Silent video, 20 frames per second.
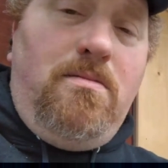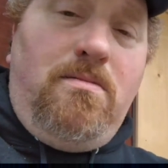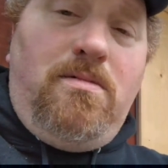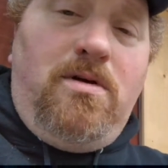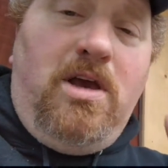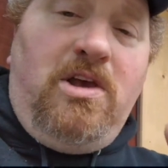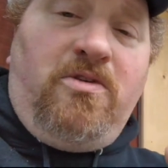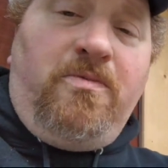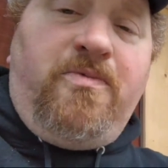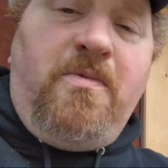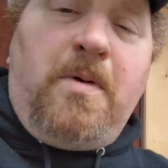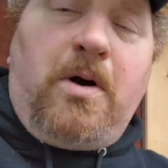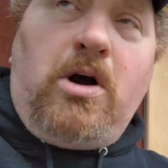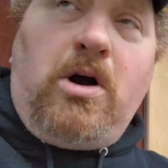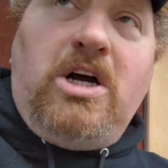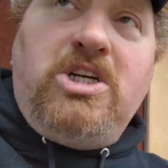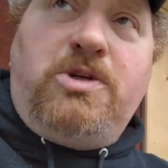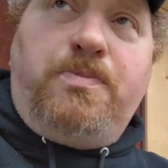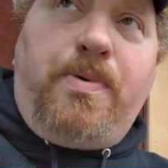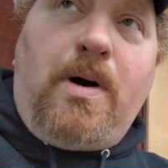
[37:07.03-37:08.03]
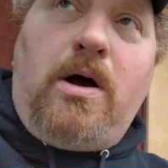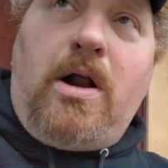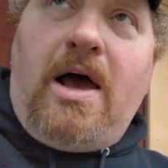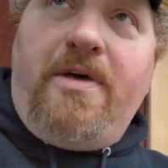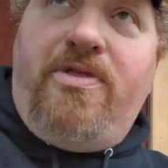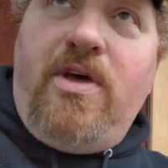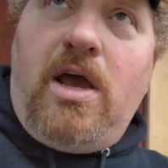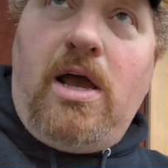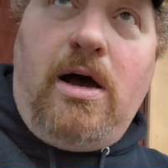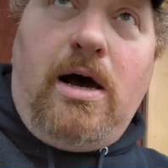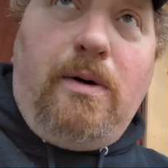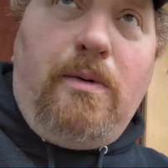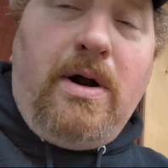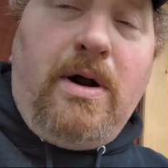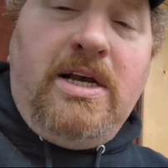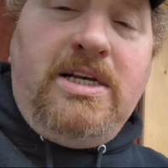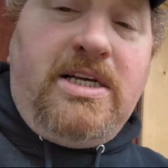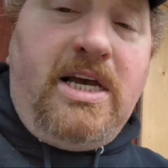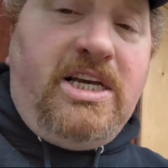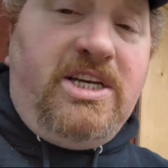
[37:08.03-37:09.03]
He's from across the pond. I want
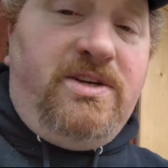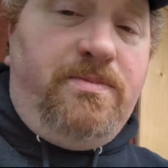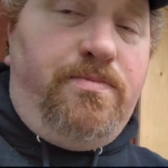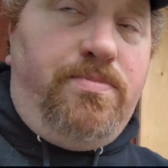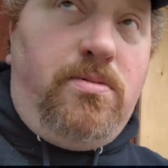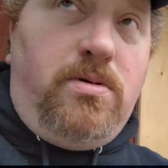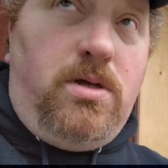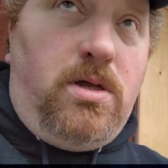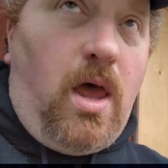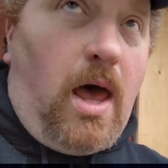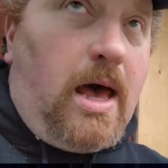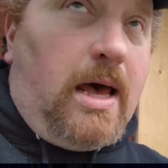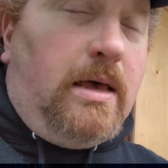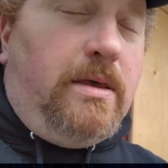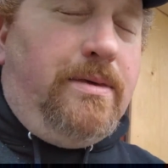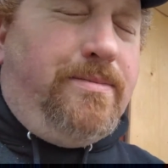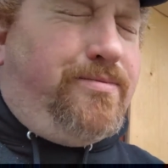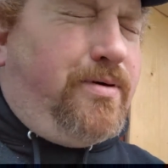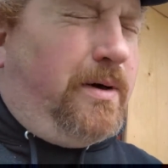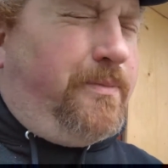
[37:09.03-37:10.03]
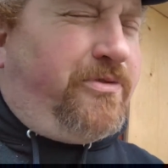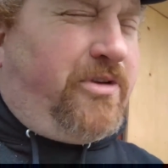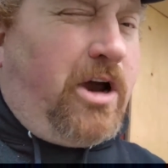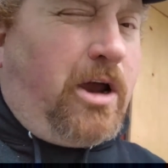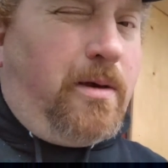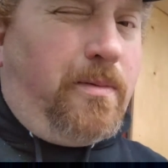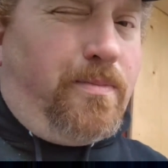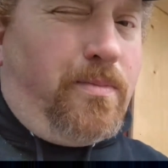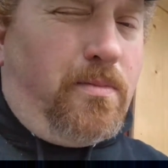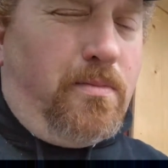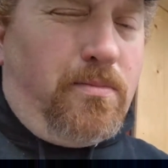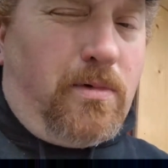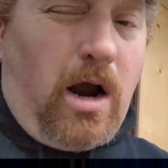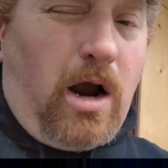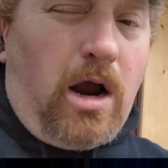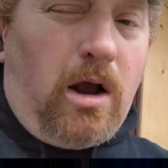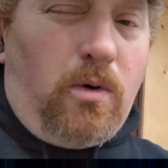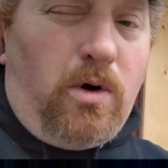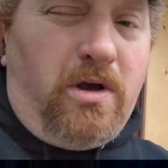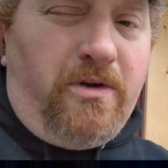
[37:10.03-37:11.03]
to say I'm sorry,
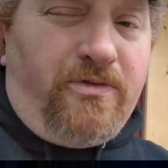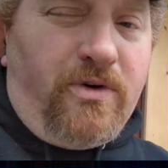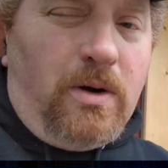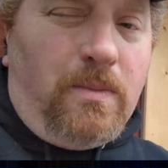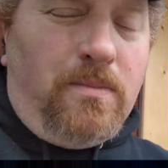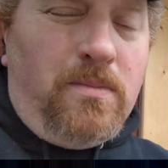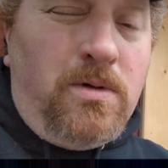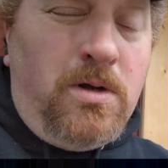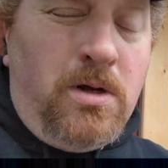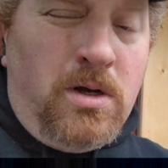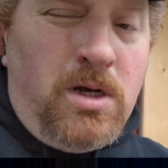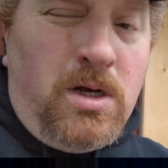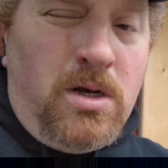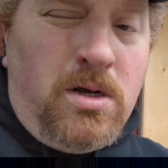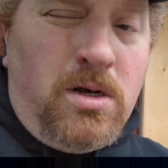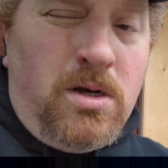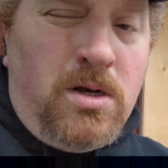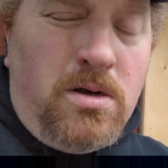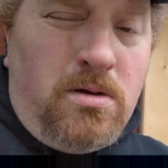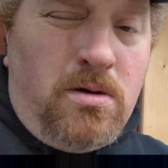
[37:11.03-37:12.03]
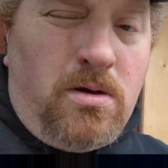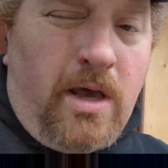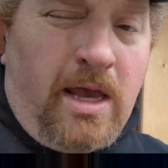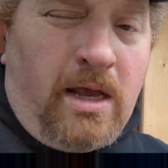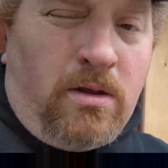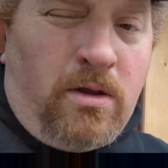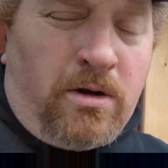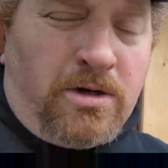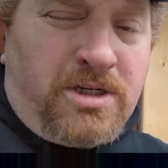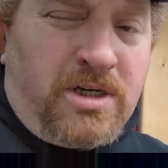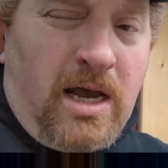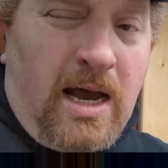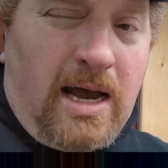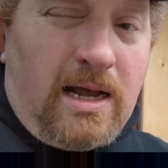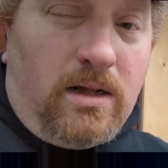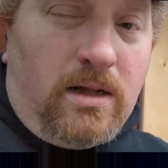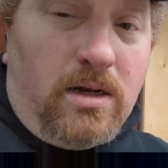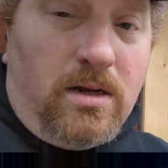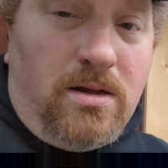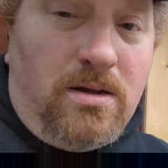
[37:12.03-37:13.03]
Carl. Where are you from? England or
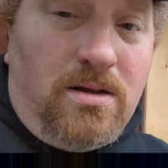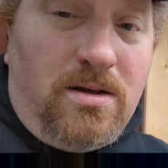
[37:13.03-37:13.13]
Scotland?